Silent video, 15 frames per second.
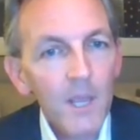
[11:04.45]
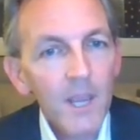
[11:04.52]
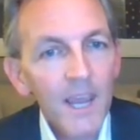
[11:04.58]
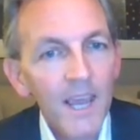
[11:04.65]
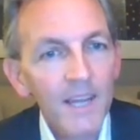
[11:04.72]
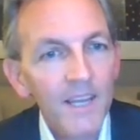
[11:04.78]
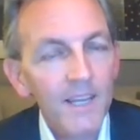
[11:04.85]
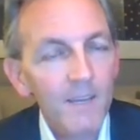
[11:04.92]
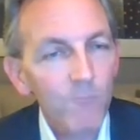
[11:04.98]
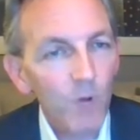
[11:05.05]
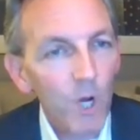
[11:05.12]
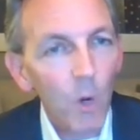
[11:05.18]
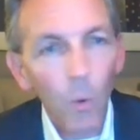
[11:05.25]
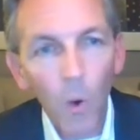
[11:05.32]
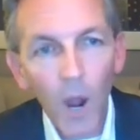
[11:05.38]
and it
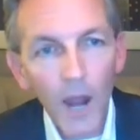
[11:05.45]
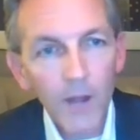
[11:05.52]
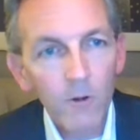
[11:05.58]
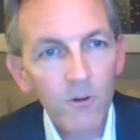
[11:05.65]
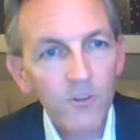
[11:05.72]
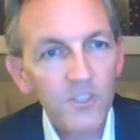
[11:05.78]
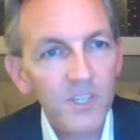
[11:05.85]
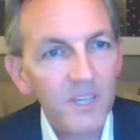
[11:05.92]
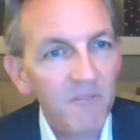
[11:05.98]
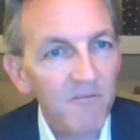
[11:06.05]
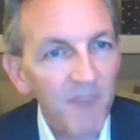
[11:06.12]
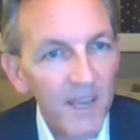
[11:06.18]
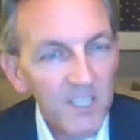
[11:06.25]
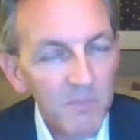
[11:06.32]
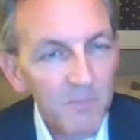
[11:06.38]
requires
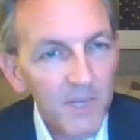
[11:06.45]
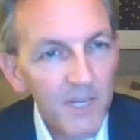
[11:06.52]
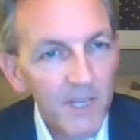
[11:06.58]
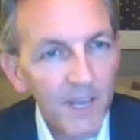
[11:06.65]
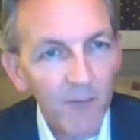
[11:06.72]
investment.